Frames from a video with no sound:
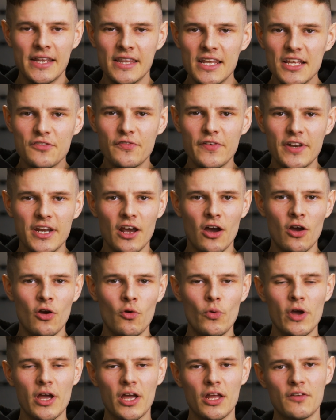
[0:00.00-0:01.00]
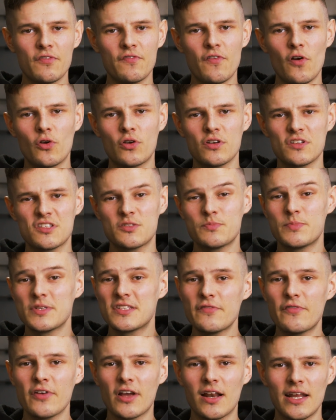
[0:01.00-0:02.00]
this video we're going to focus
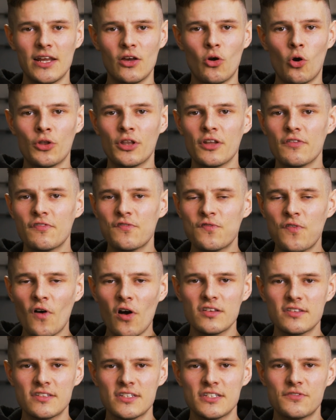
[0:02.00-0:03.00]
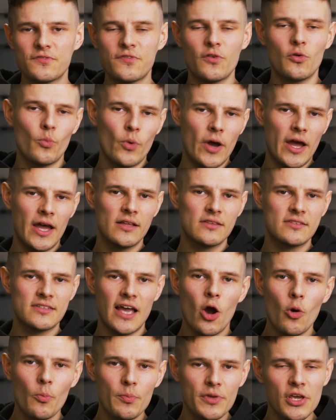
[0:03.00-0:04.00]
specifically on the fastest footwear to
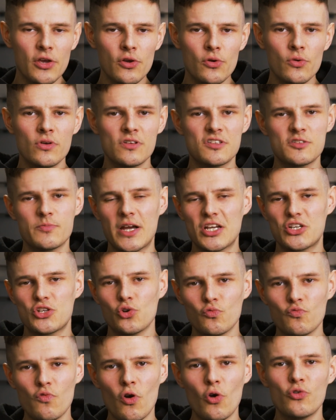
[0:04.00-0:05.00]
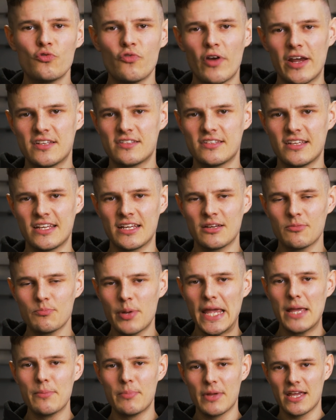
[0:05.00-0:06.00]
help you smash your road racing
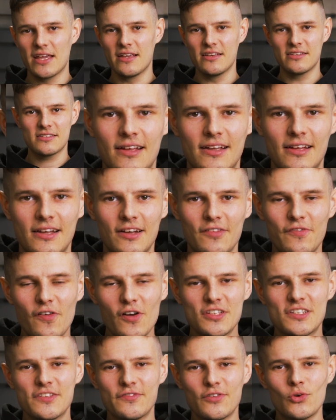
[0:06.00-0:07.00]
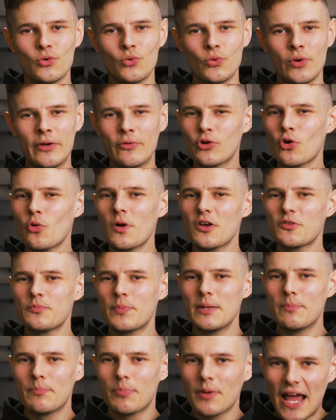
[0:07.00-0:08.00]
PBs. First of all, it would almost
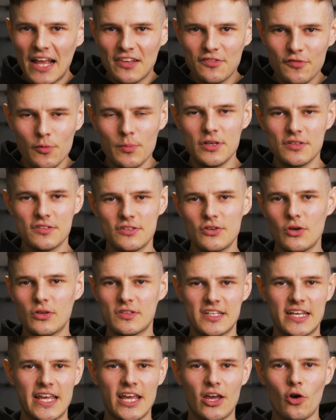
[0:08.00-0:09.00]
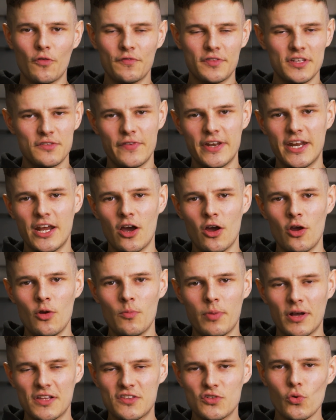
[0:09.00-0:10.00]
be blasphemous not to kick off this video
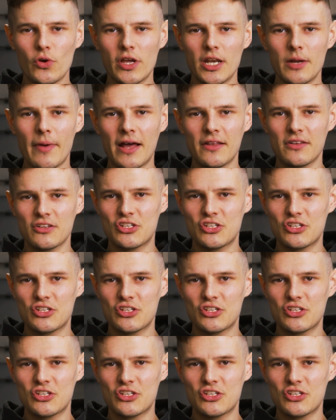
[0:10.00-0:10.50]
by talking about the